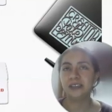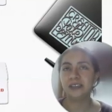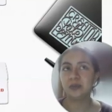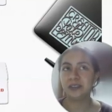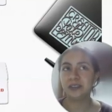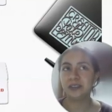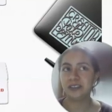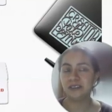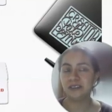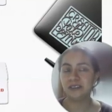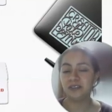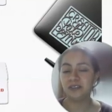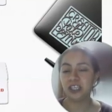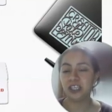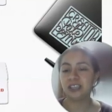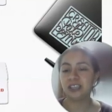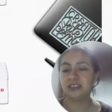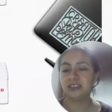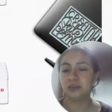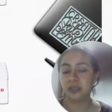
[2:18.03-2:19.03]

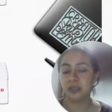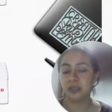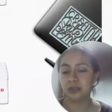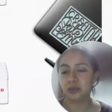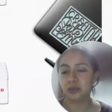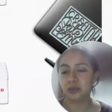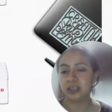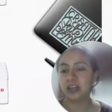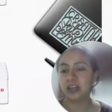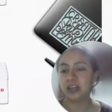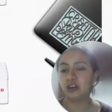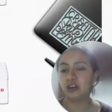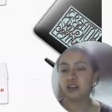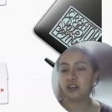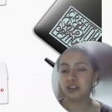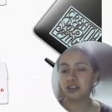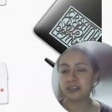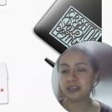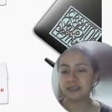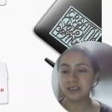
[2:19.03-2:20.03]
specific individual and
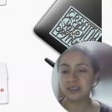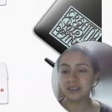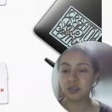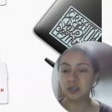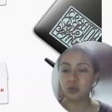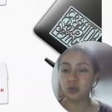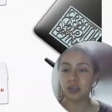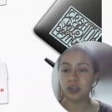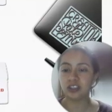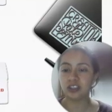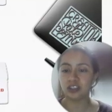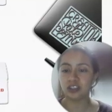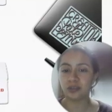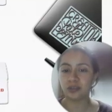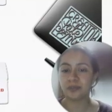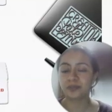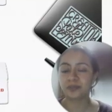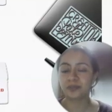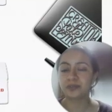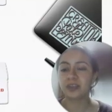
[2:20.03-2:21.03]
context
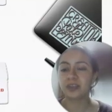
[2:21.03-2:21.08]
situation.